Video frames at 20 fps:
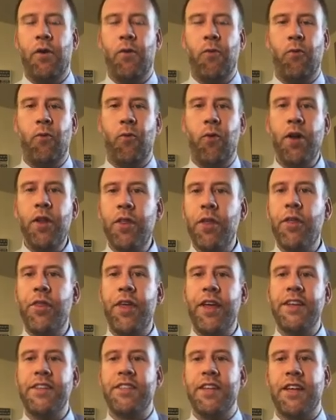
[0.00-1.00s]
One of the
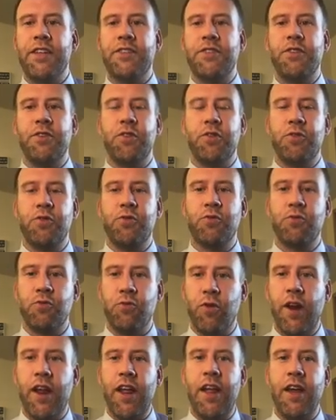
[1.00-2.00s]
things that's
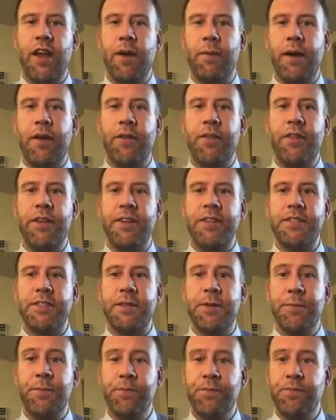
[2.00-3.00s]
great about this
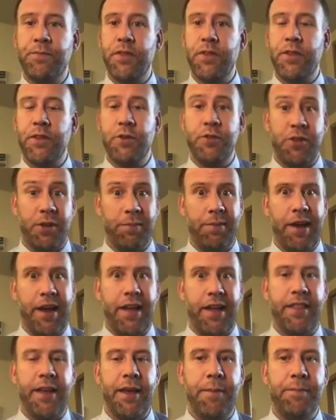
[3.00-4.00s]
using
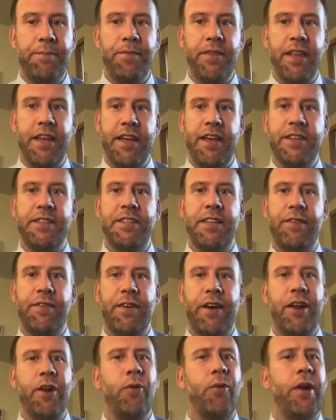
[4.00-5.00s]
Padlet is if
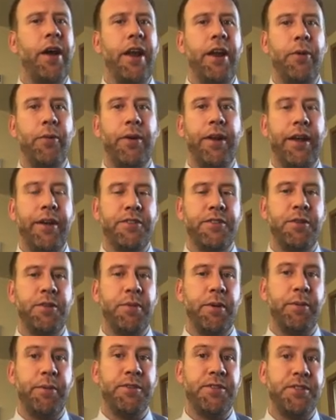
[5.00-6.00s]
I don't want anyone else to be
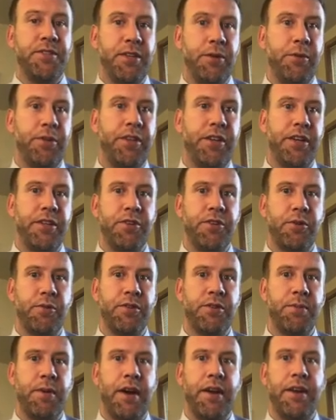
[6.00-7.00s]
able to see what the kids are
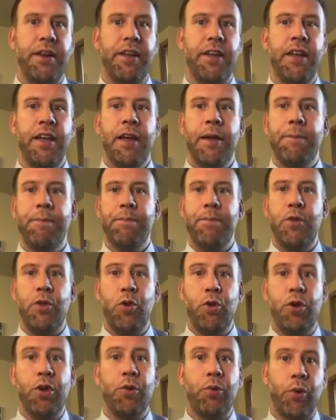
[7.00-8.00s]
responding, you
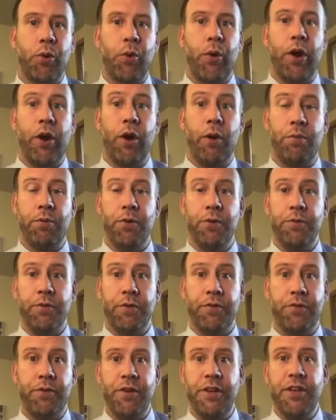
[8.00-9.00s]
can require approval
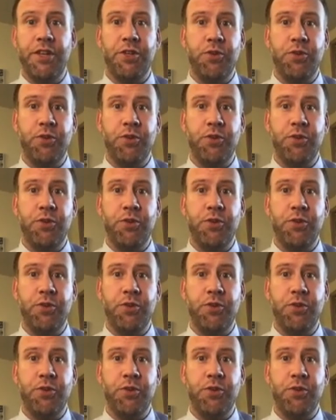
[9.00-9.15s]
for each